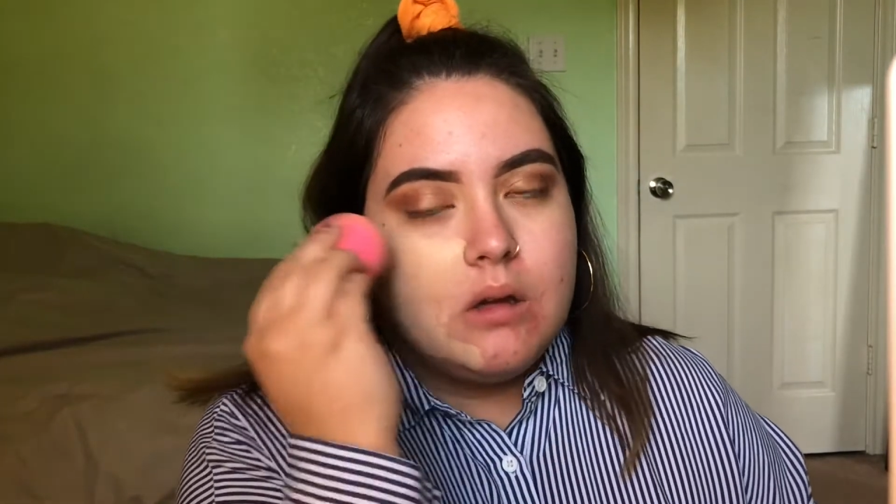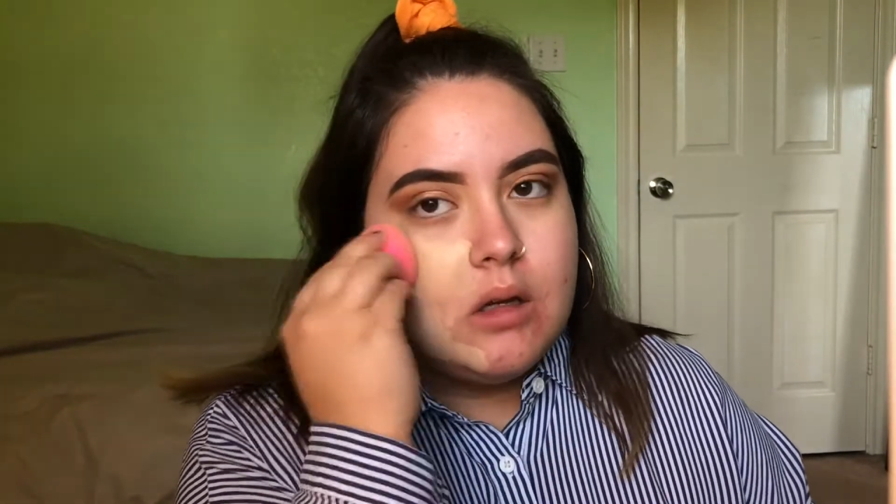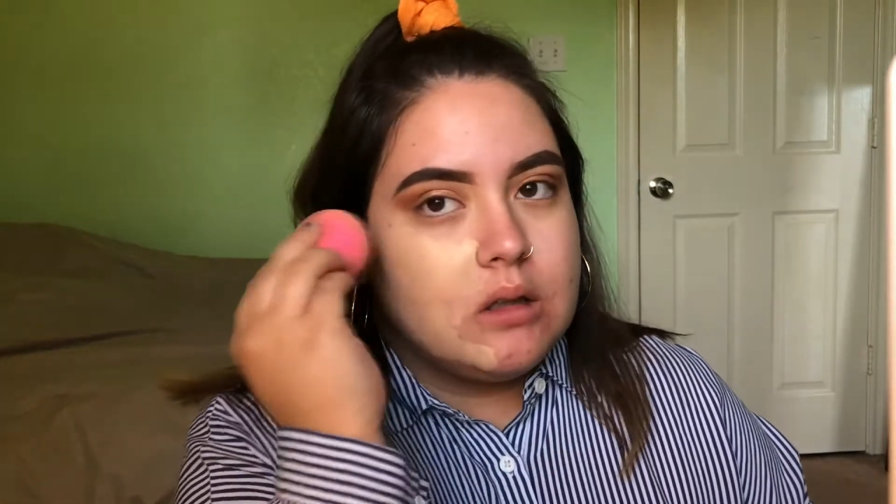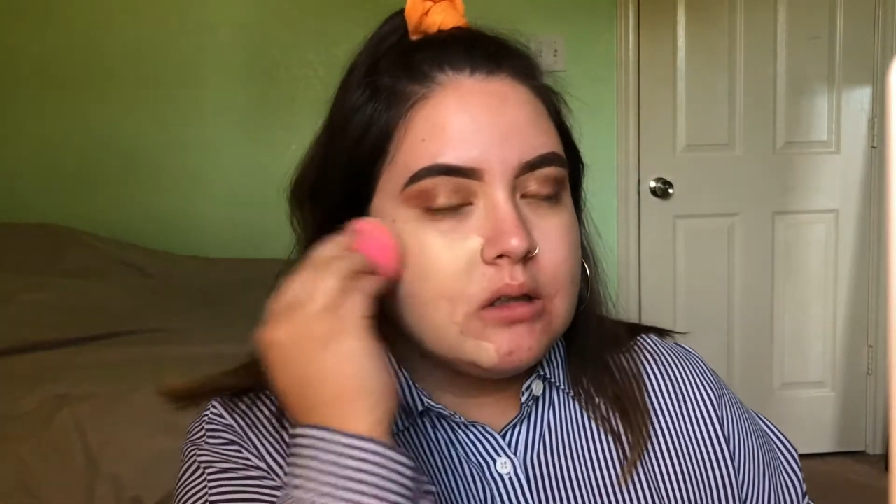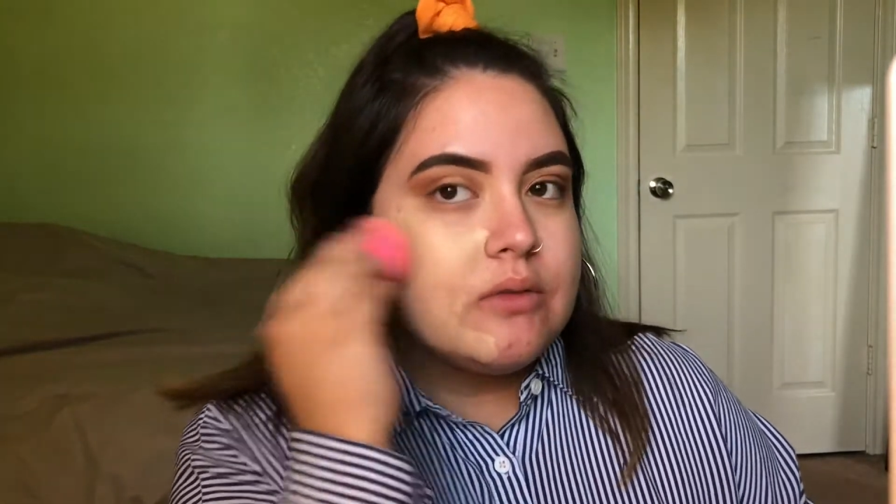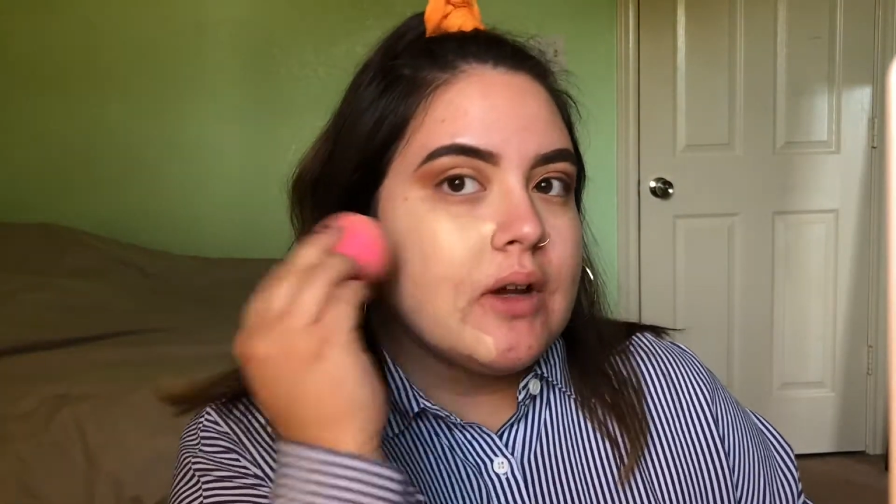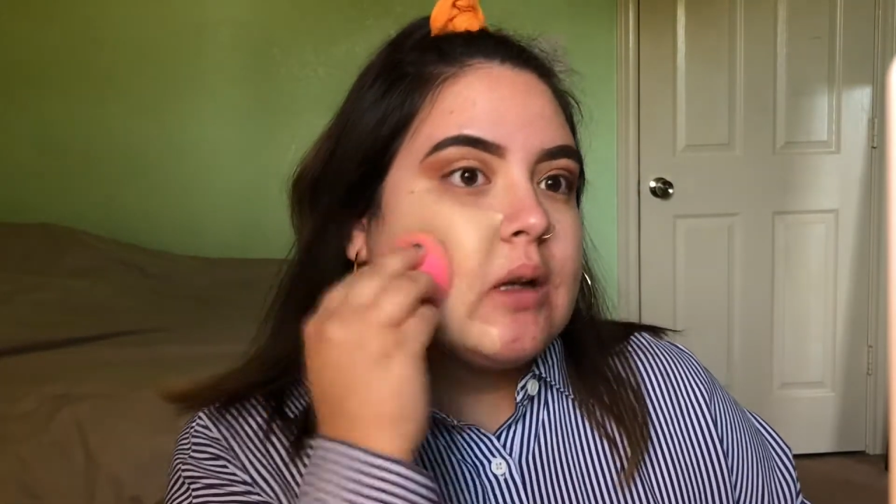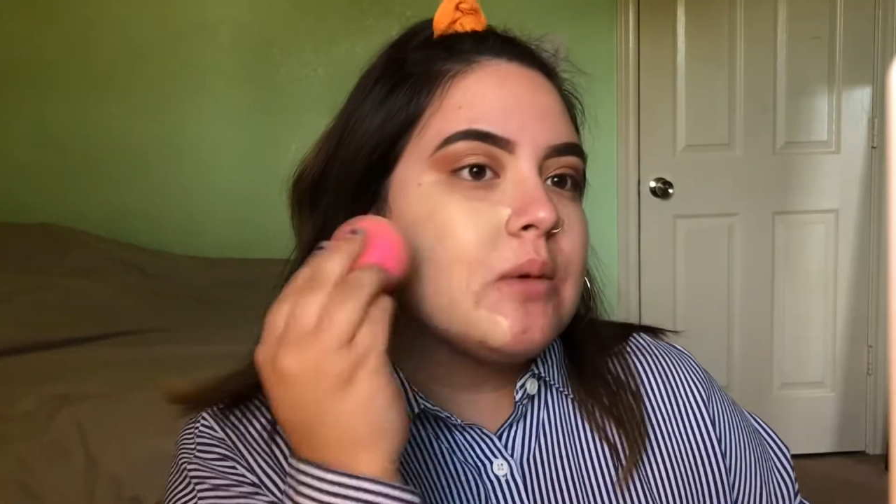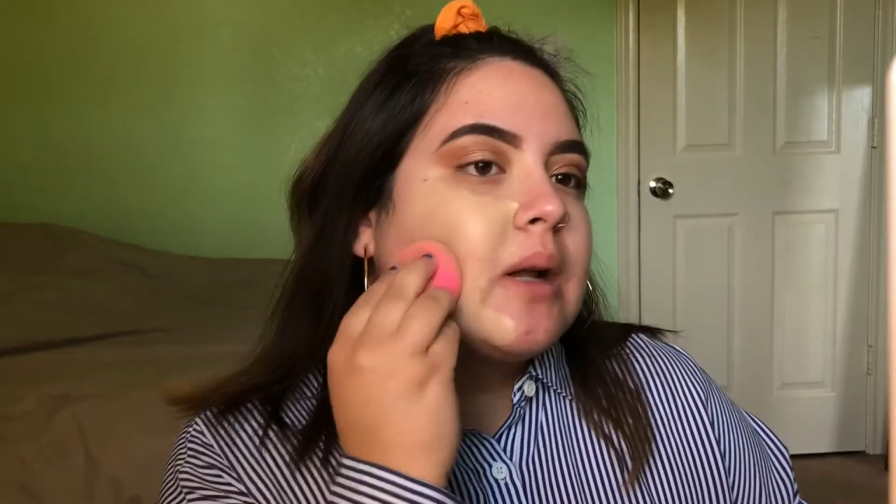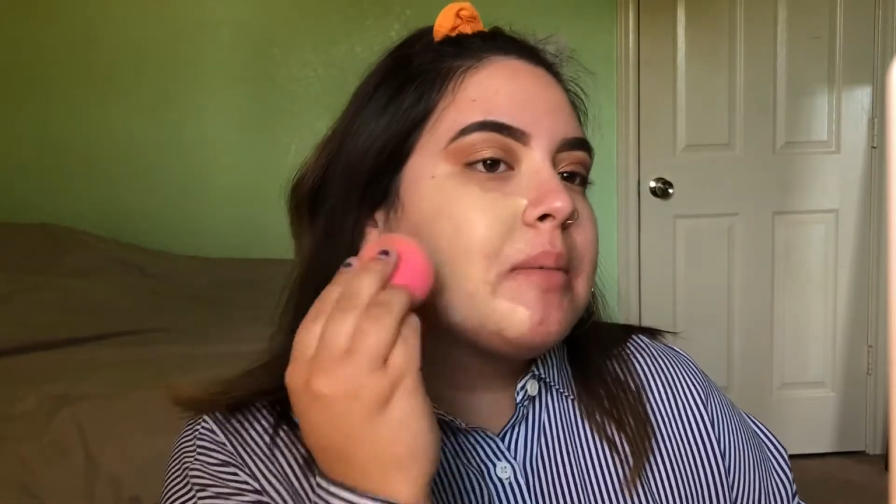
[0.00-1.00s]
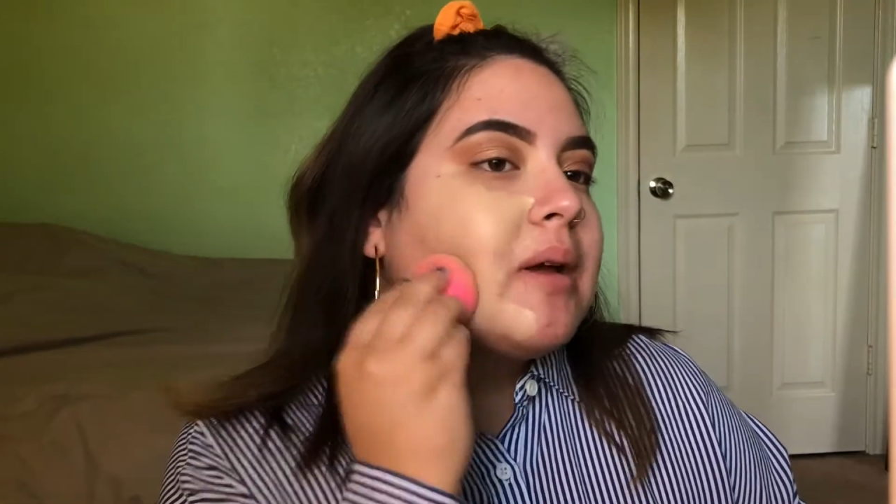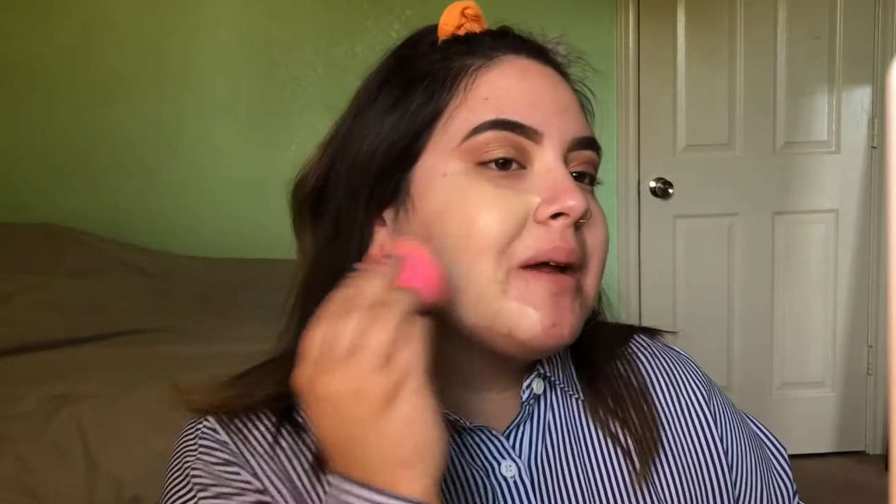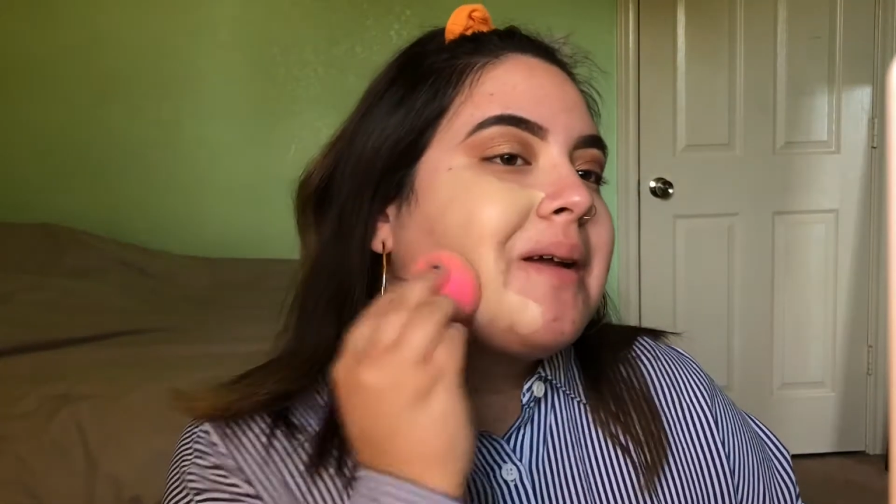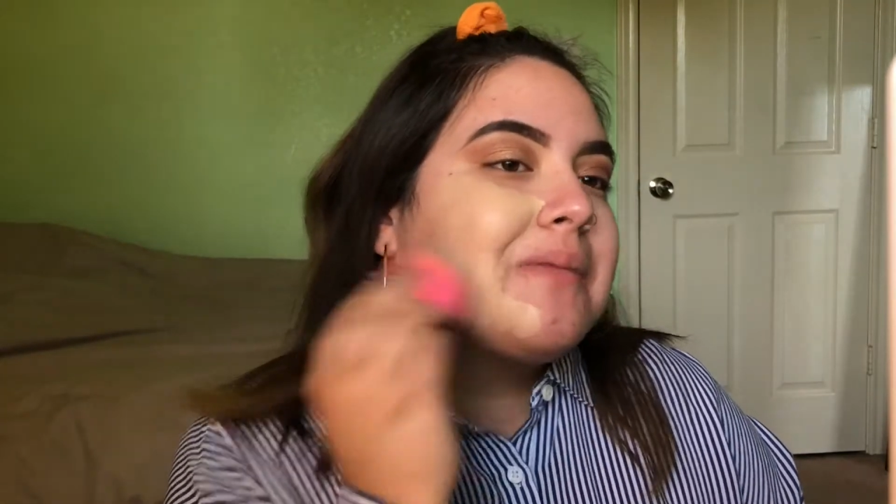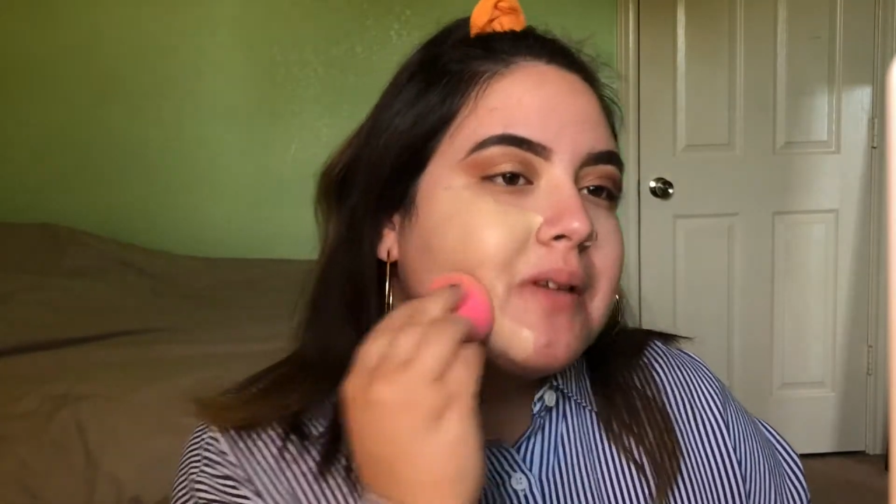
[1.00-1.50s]
it looks fine when I put
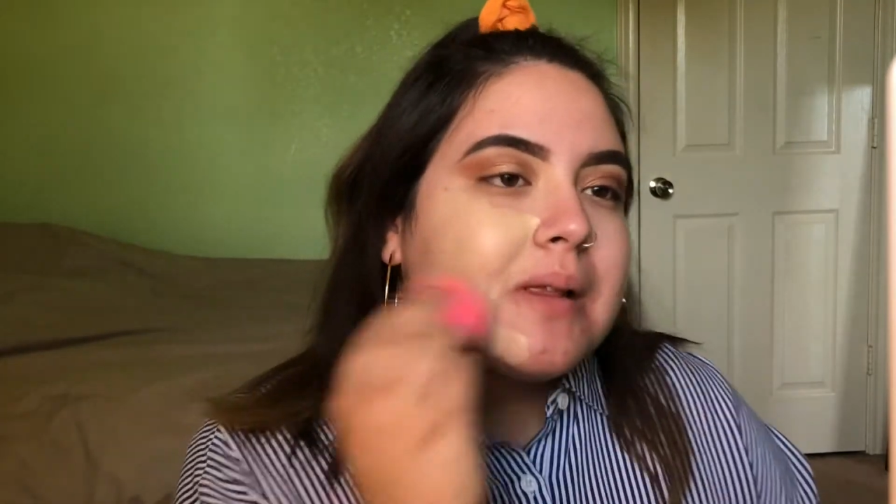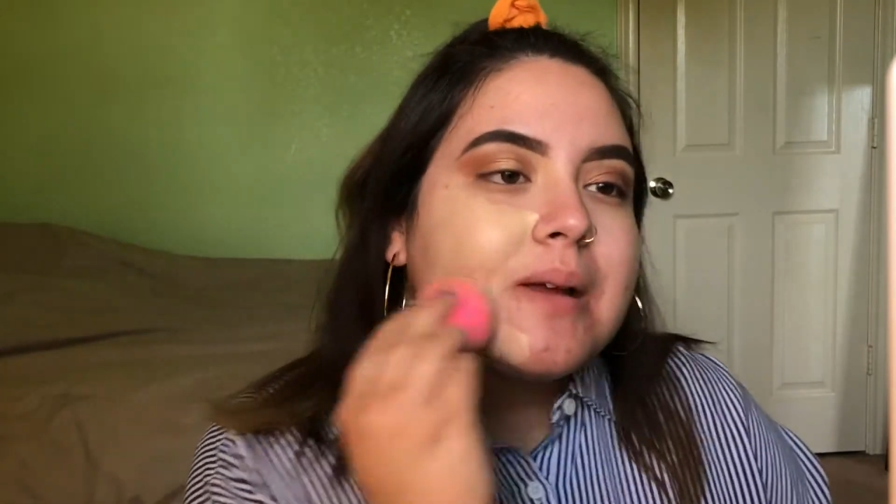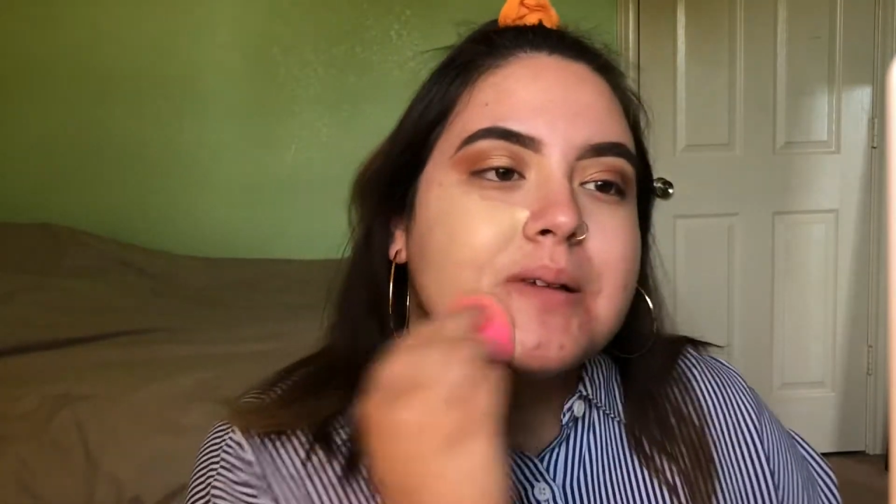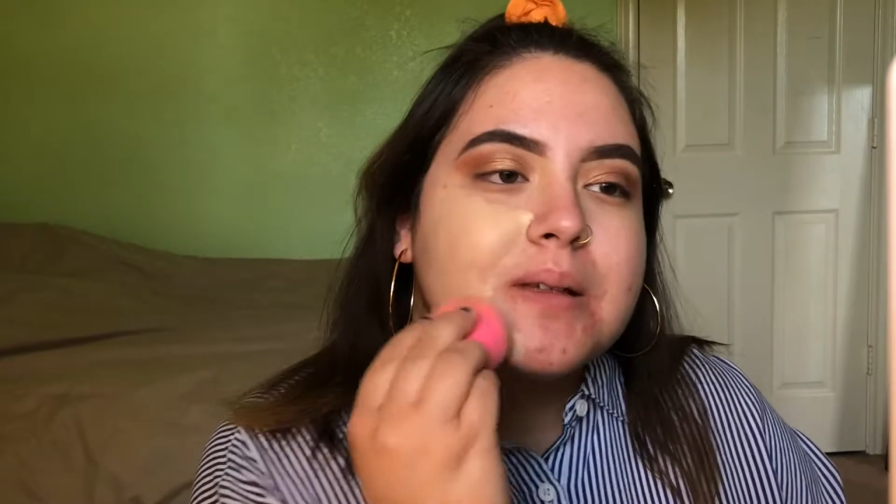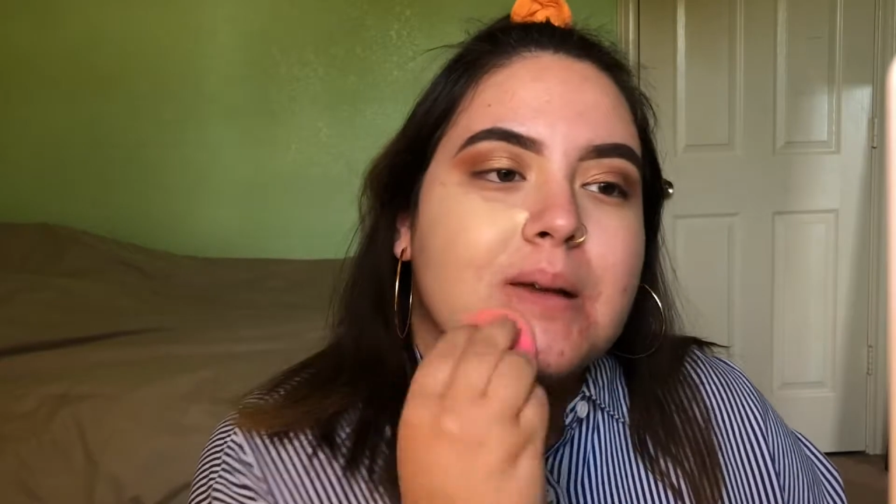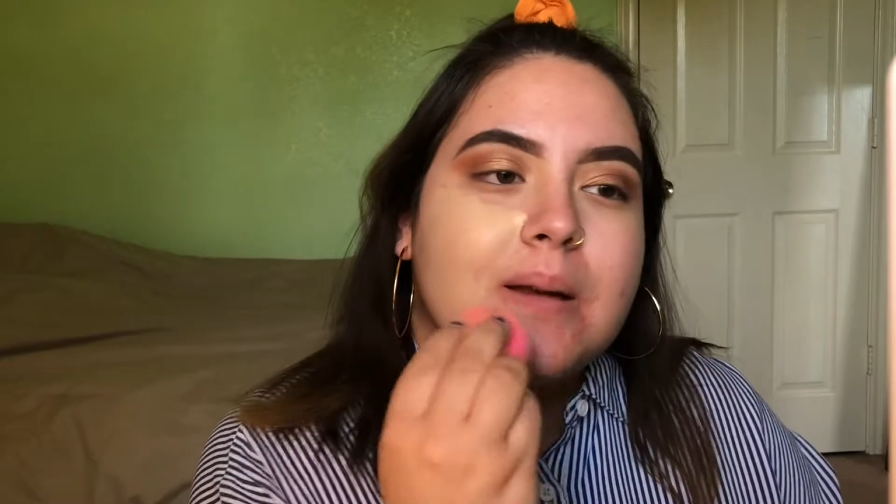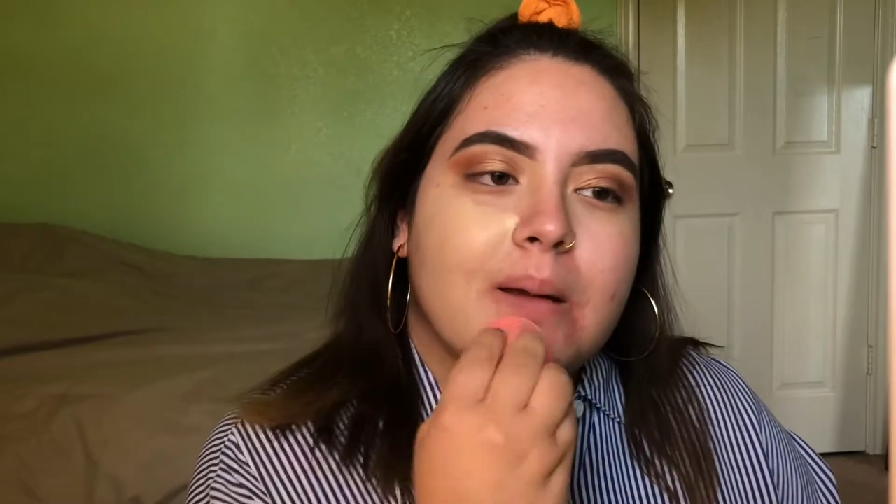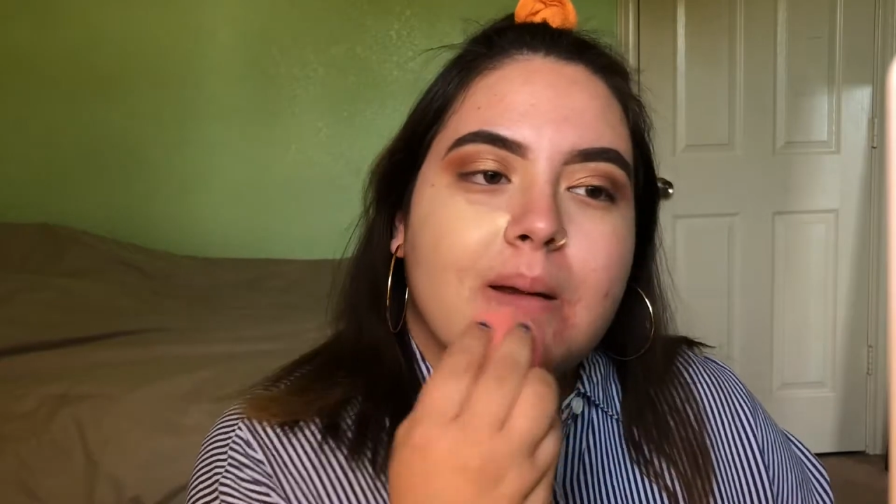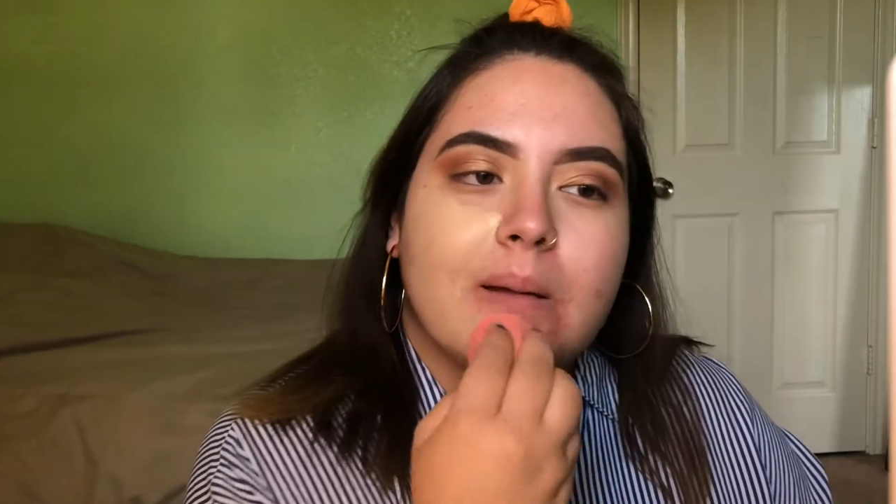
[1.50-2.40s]
everything else on it.